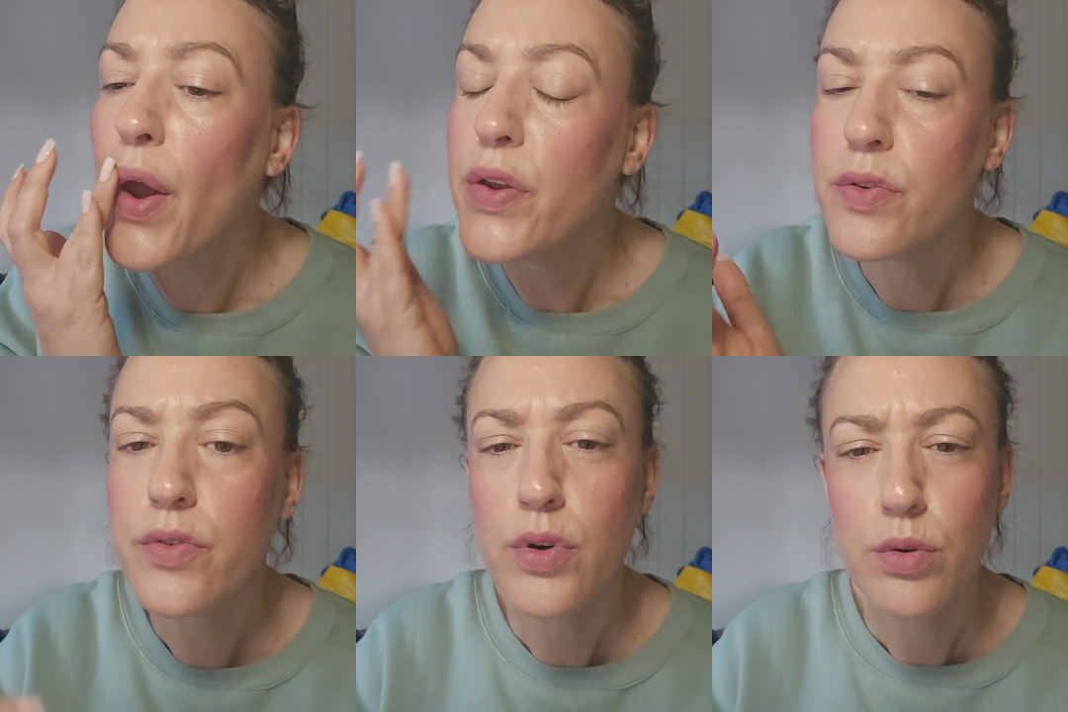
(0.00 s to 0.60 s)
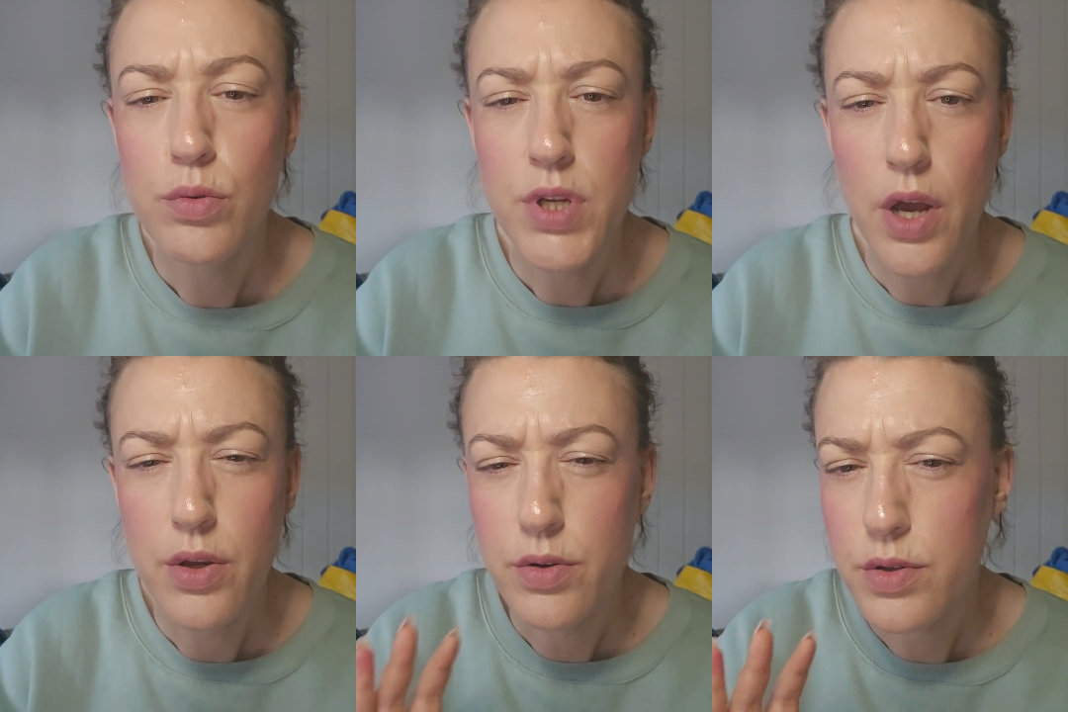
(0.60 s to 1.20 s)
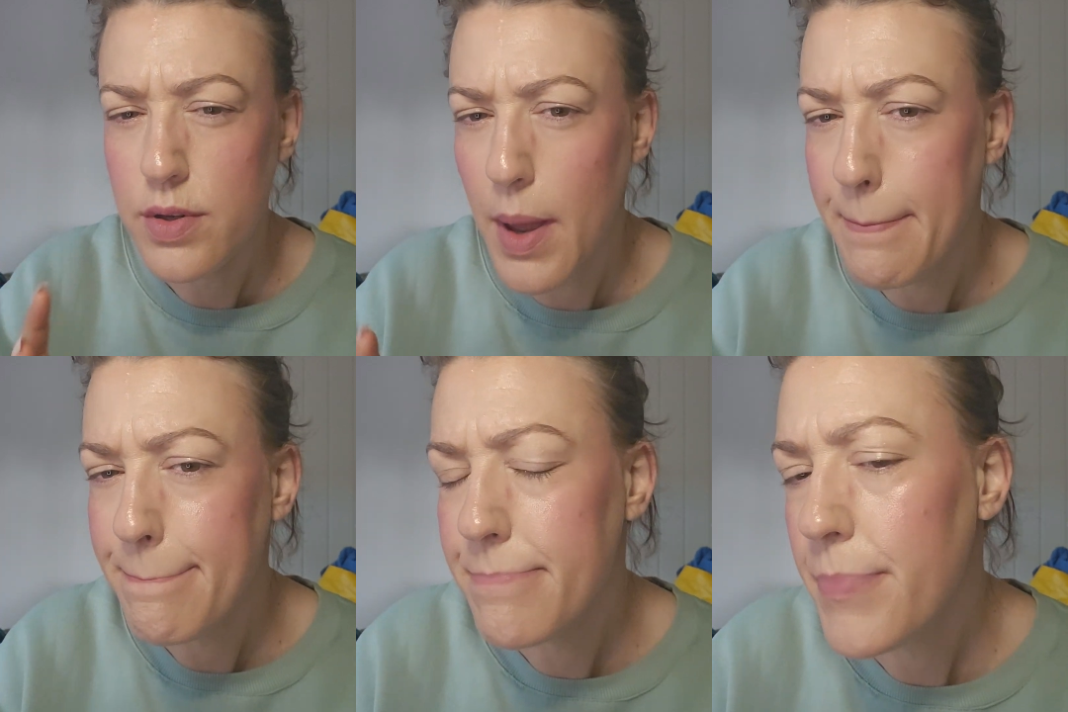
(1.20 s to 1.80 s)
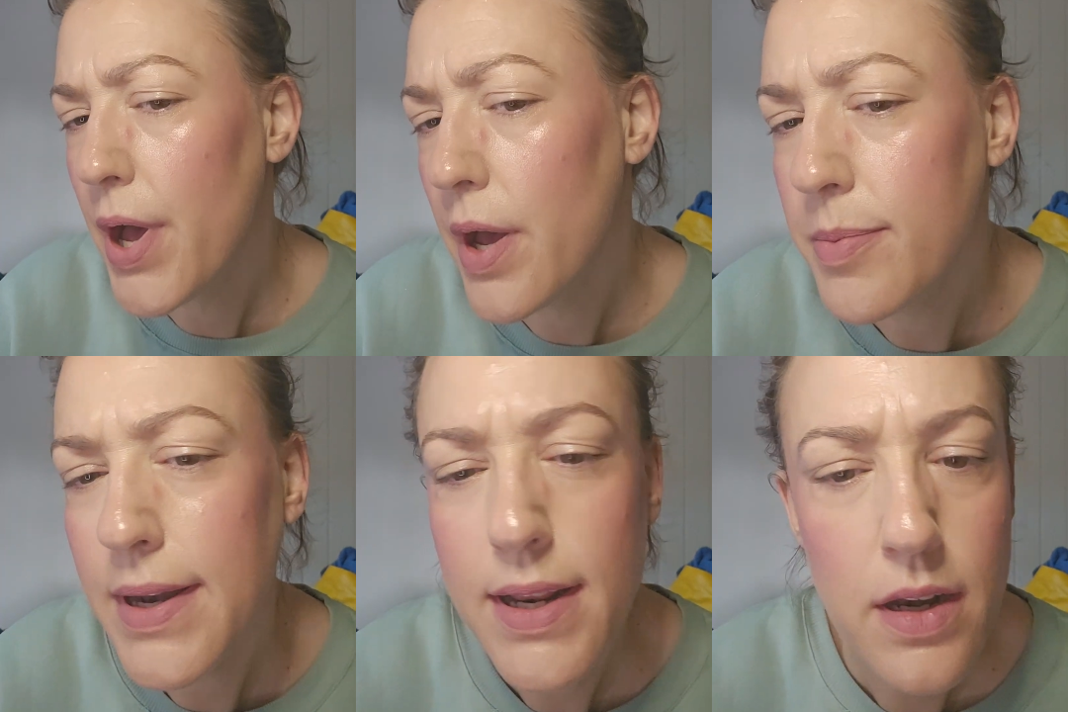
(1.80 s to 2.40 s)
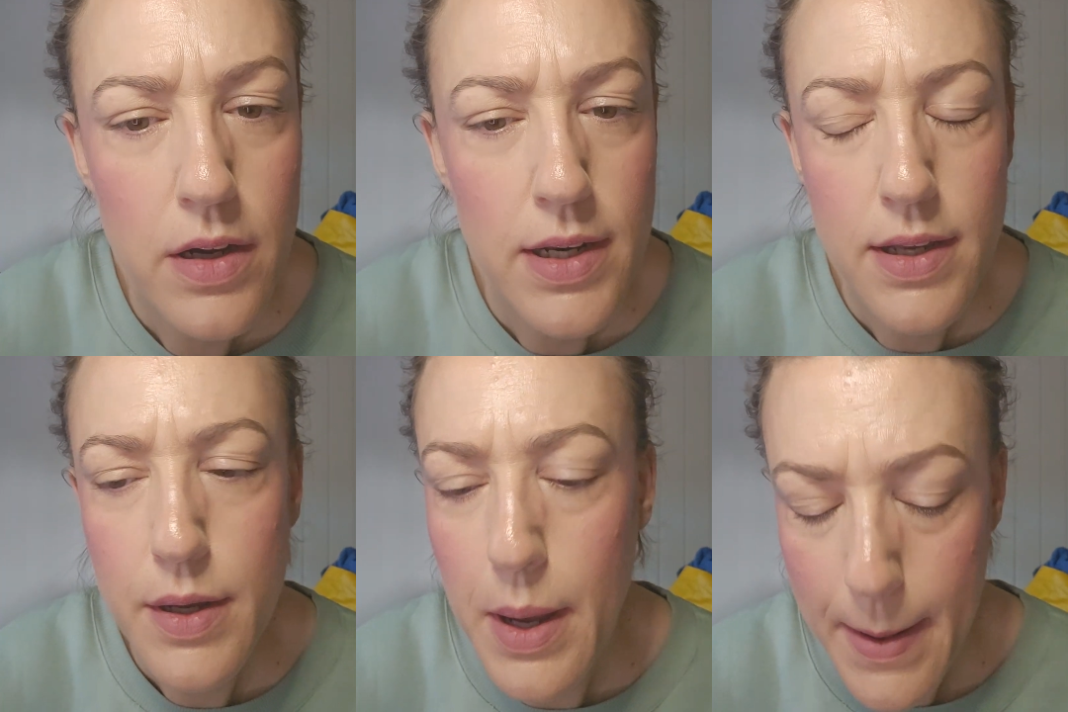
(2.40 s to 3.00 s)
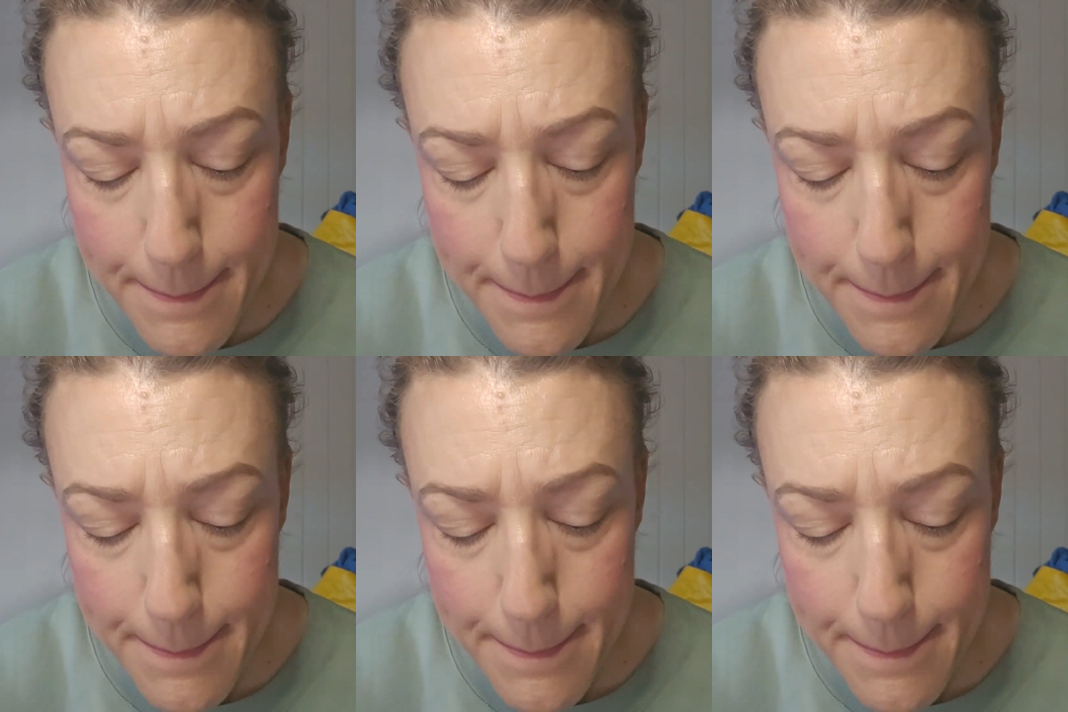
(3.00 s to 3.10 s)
sort of cool toned purpley lilac.